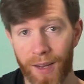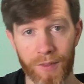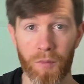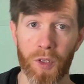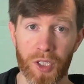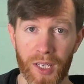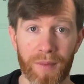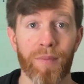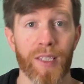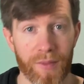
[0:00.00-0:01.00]
after
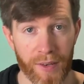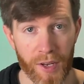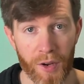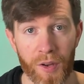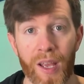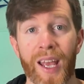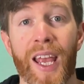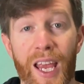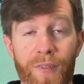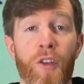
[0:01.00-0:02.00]
watching this video,
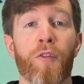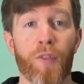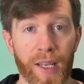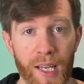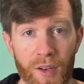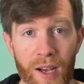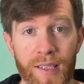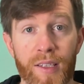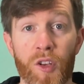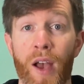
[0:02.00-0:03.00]
if you've
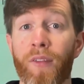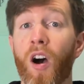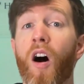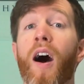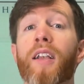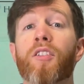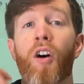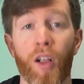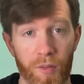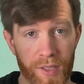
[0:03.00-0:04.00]
recognized that you have a high
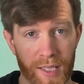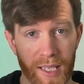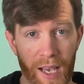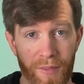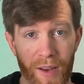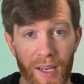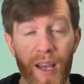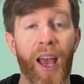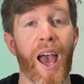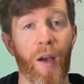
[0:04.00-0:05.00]
tolerance to caffeine
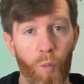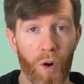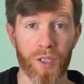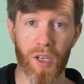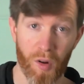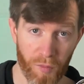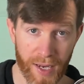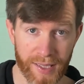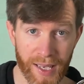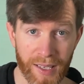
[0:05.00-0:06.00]
and want a
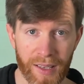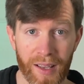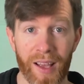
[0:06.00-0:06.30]
reset,